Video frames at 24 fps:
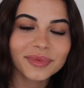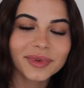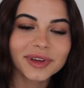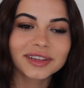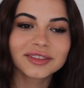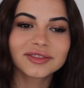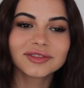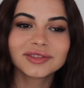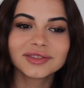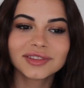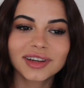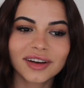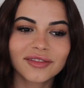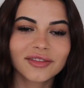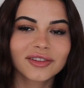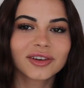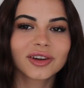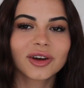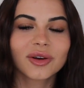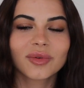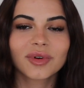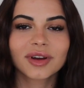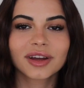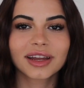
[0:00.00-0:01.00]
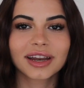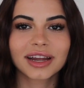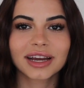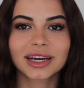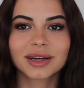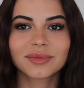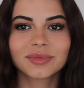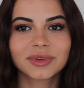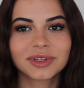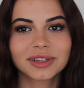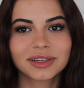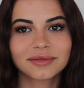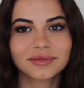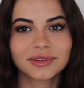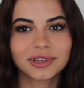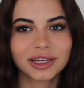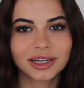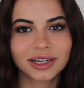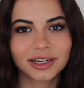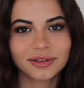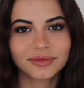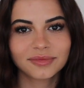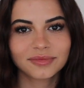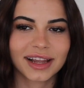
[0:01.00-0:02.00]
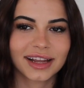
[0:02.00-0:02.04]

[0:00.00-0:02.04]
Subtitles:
because you never know what could happen, you know?